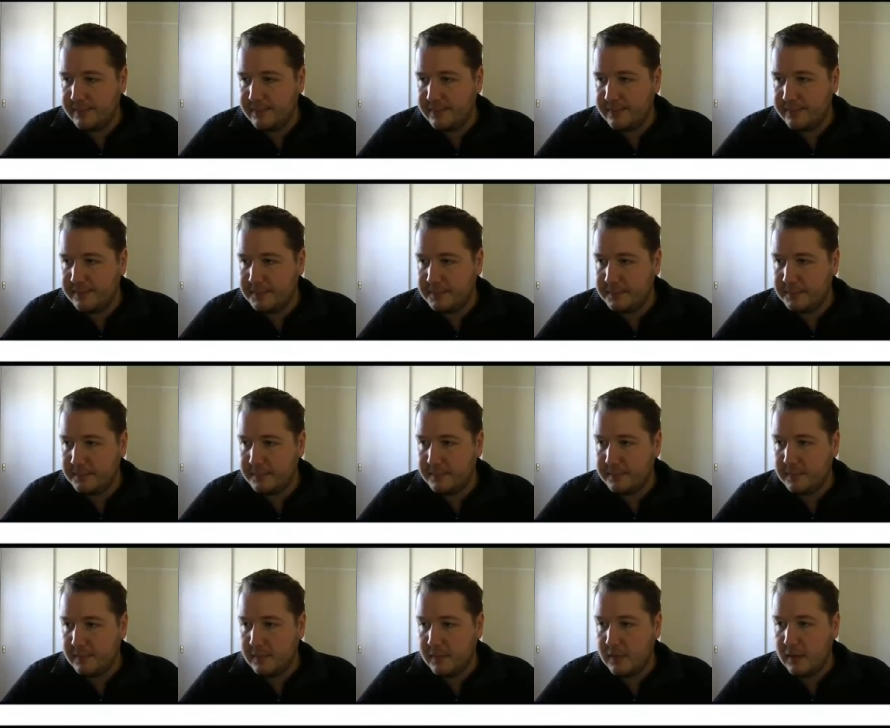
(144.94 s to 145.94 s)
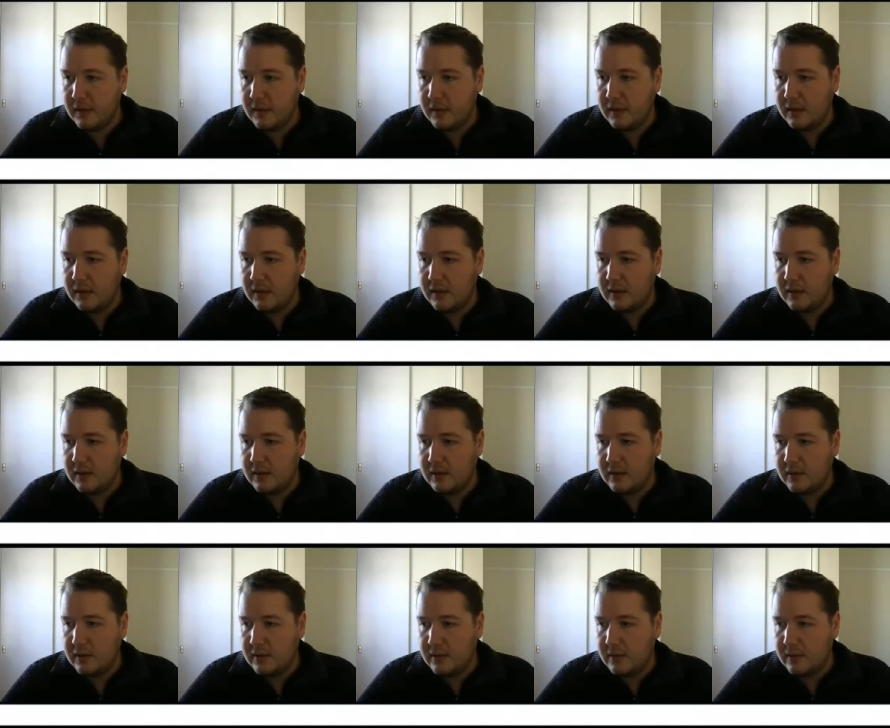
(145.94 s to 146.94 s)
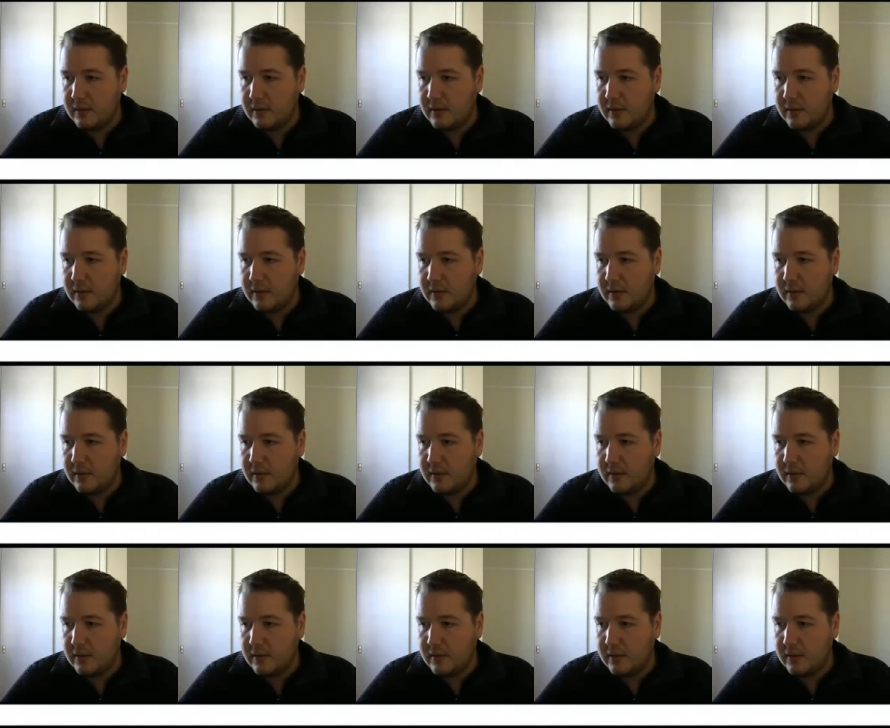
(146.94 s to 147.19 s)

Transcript: (silence)